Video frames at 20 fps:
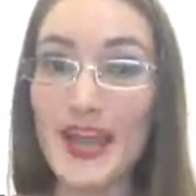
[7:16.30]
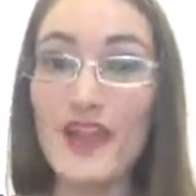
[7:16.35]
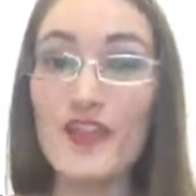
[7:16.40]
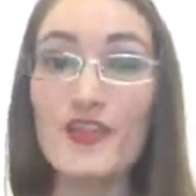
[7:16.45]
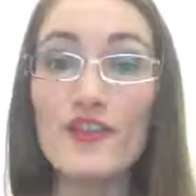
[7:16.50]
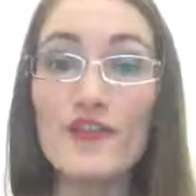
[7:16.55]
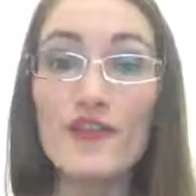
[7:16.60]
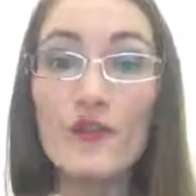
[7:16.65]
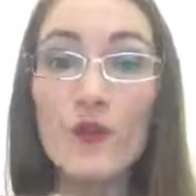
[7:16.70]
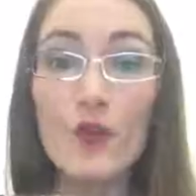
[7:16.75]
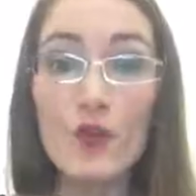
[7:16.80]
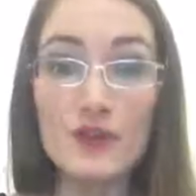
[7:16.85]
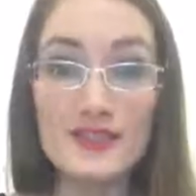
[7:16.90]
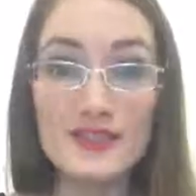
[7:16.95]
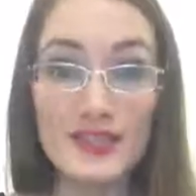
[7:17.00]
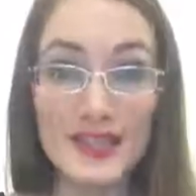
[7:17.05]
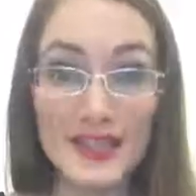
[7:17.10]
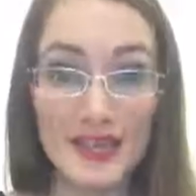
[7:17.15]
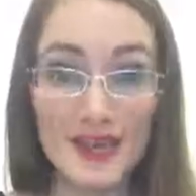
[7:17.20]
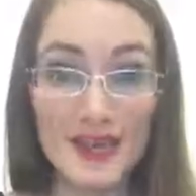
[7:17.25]
The
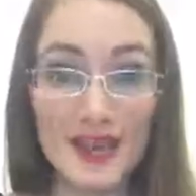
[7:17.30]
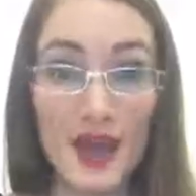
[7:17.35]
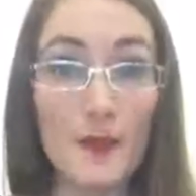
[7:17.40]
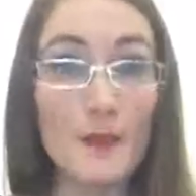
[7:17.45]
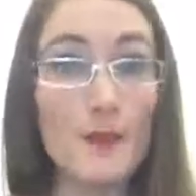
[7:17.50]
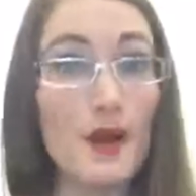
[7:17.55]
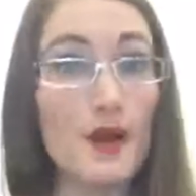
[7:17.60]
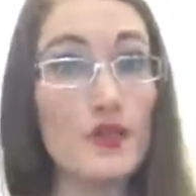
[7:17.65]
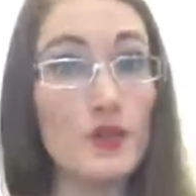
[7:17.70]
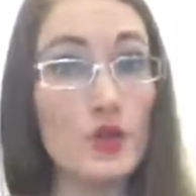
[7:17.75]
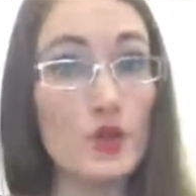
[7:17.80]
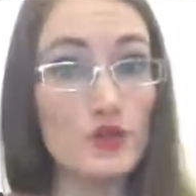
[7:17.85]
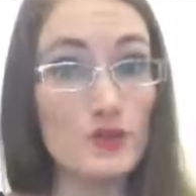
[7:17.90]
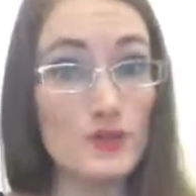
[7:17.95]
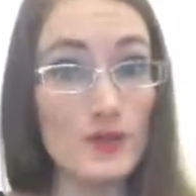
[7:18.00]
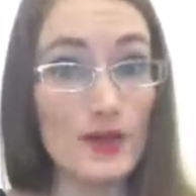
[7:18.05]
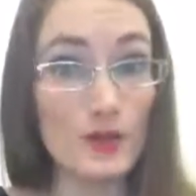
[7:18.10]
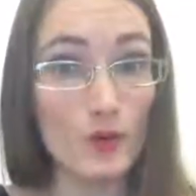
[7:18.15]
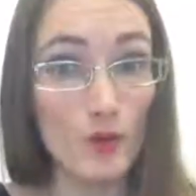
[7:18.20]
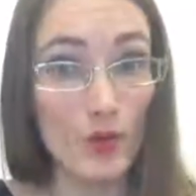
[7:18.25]
foreskin, among those
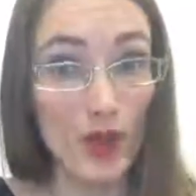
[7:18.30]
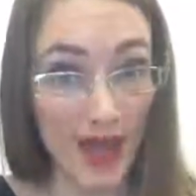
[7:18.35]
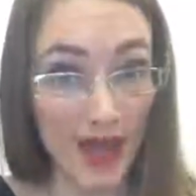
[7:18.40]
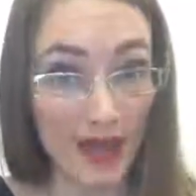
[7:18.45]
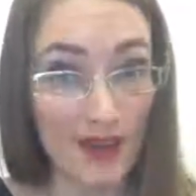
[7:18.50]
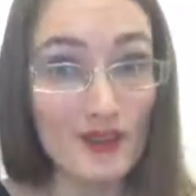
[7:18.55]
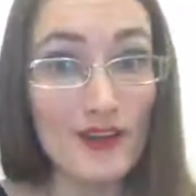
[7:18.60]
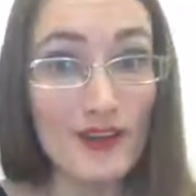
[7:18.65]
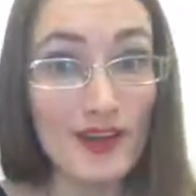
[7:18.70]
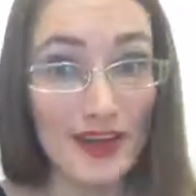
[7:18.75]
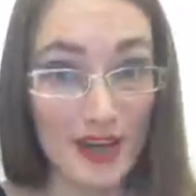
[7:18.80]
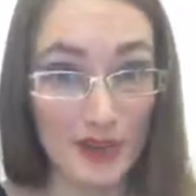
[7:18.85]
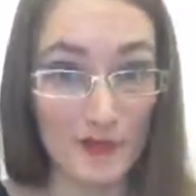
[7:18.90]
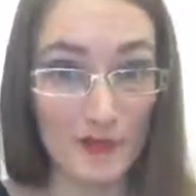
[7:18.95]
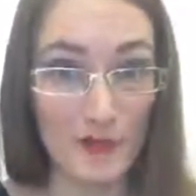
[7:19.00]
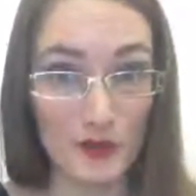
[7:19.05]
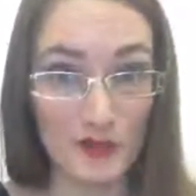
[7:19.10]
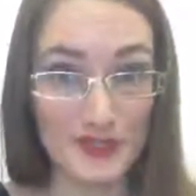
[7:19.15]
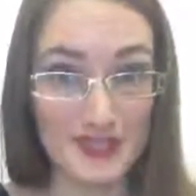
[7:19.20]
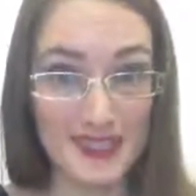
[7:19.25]
men who had a
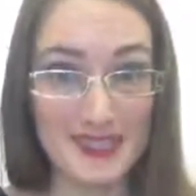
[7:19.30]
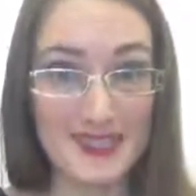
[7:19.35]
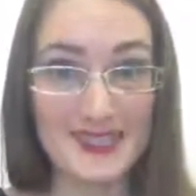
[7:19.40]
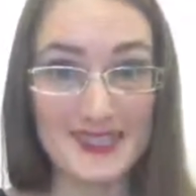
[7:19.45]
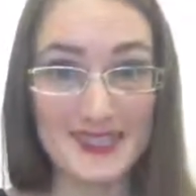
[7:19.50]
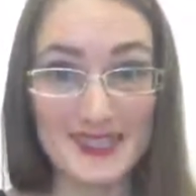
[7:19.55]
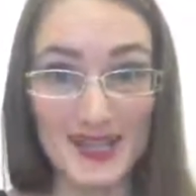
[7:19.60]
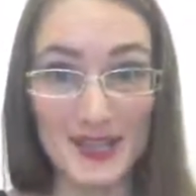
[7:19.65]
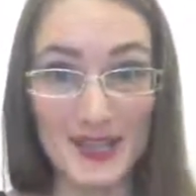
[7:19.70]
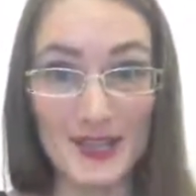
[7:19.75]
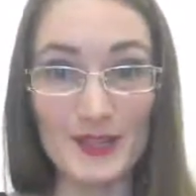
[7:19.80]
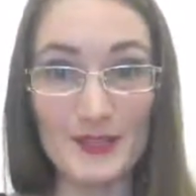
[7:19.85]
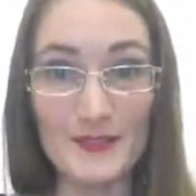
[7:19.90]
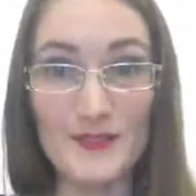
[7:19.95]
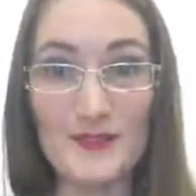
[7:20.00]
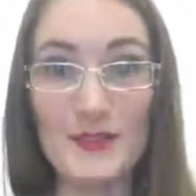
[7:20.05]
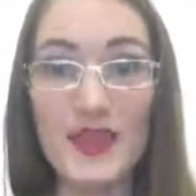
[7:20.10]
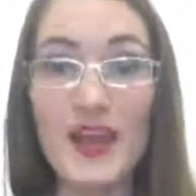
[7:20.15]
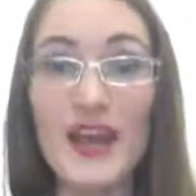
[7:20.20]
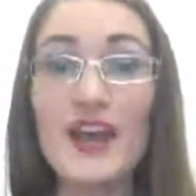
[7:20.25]
foreskin still,
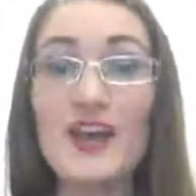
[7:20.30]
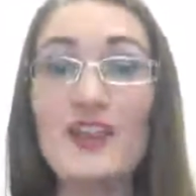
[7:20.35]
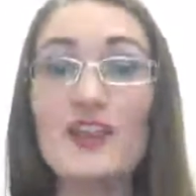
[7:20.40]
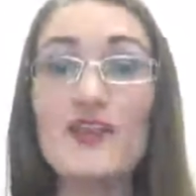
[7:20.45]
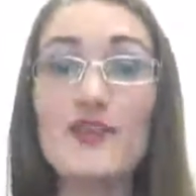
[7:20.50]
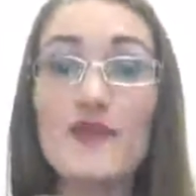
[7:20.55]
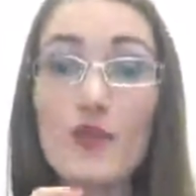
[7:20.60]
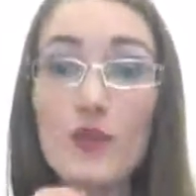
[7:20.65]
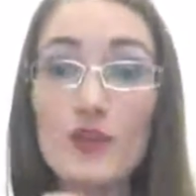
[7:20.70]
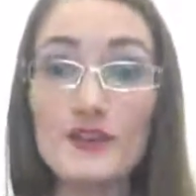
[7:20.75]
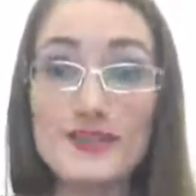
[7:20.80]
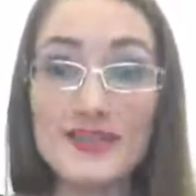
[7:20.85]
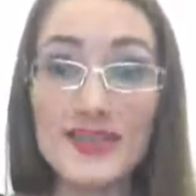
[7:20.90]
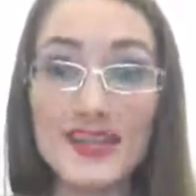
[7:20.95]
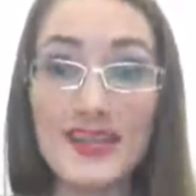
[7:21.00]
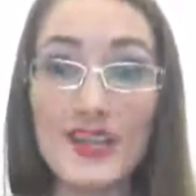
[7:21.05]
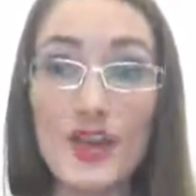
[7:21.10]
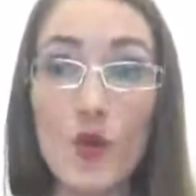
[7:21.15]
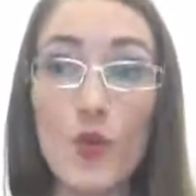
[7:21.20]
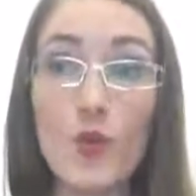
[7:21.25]
the
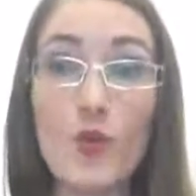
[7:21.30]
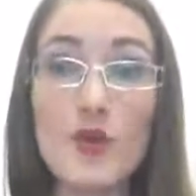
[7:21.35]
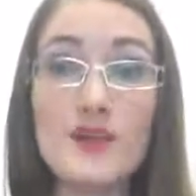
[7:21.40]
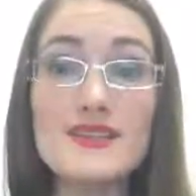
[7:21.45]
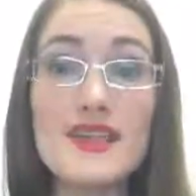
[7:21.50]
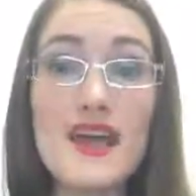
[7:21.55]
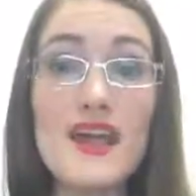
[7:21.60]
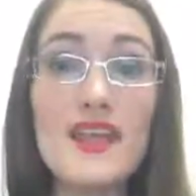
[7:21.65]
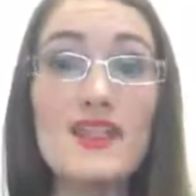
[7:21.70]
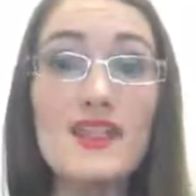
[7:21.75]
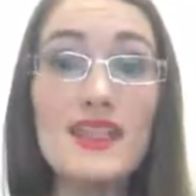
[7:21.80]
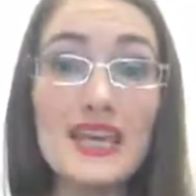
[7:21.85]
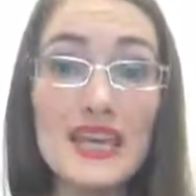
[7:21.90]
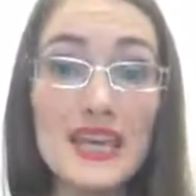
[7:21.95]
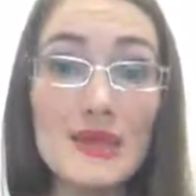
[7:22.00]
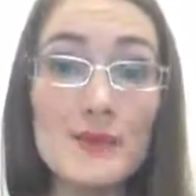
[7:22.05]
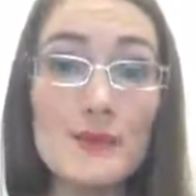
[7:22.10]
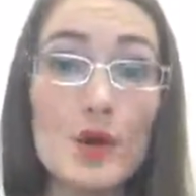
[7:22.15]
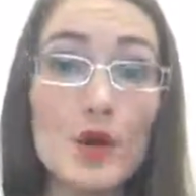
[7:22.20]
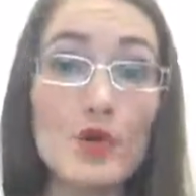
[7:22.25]
foreskin was
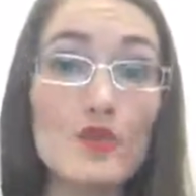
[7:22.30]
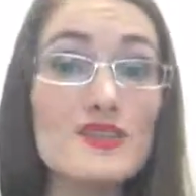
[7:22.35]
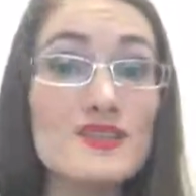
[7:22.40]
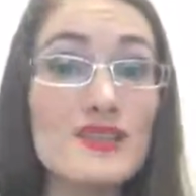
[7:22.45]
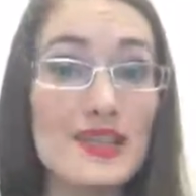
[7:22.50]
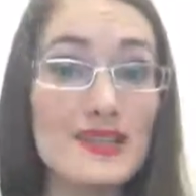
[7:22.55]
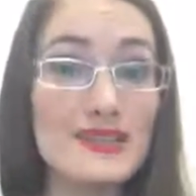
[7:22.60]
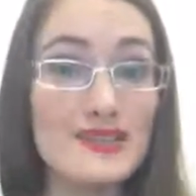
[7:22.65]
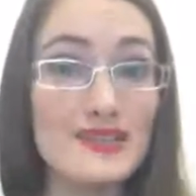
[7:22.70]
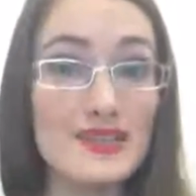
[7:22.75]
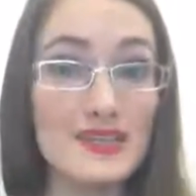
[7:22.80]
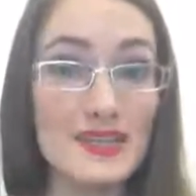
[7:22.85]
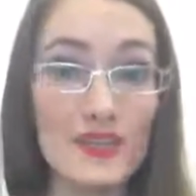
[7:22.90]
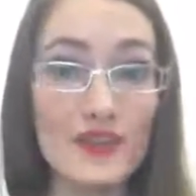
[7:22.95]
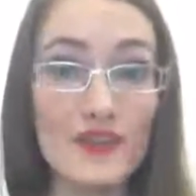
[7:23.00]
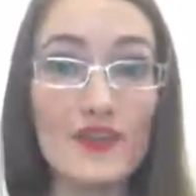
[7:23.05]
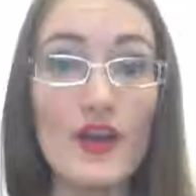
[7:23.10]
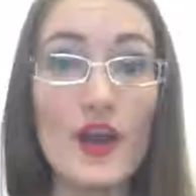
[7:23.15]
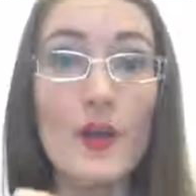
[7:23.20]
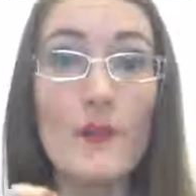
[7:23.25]
the most
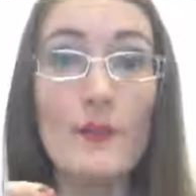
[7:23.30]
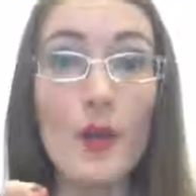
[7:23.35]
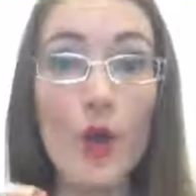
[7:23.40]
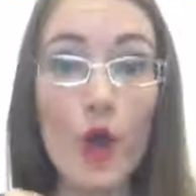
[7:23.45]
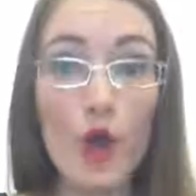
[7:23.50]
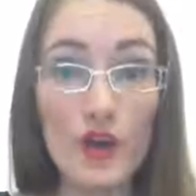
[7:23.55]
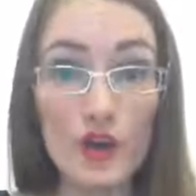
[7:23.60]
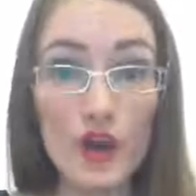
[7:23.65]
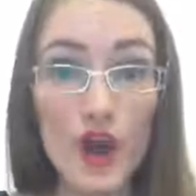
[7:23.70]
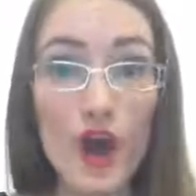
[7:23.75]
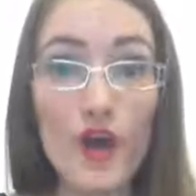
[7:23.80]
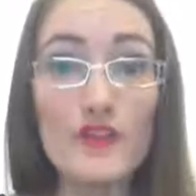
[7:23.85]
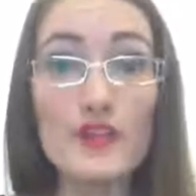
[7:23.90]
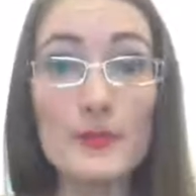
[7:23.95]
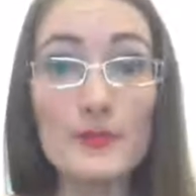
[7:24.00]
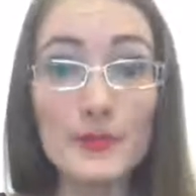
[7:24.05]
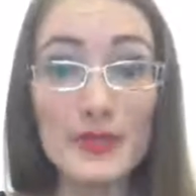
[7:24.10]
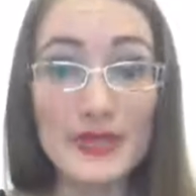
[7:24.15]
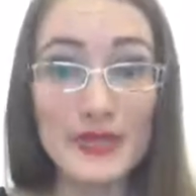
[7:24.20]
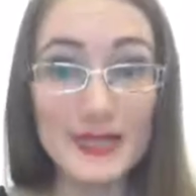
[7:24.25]
sensitive part of
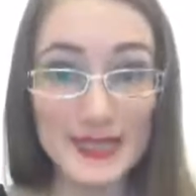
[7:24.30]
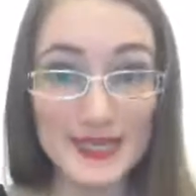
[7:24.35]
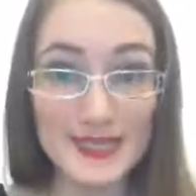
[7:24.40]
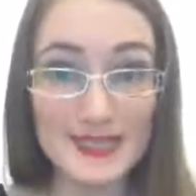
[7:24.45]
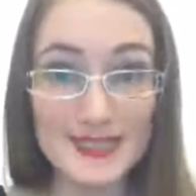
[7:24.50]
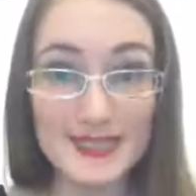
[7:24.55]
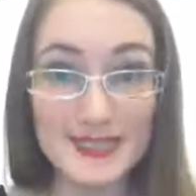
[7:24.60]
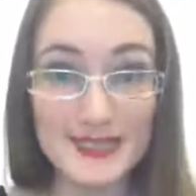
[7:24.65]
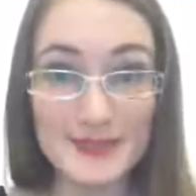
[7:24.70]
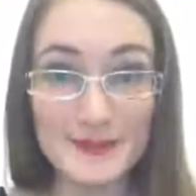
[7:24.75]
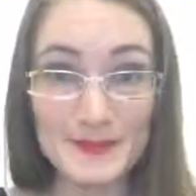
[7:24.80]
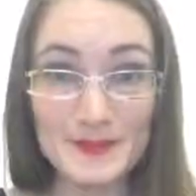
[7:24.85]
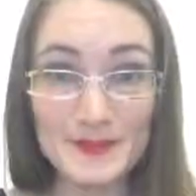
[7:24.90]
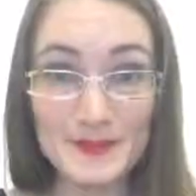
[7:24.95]
the penis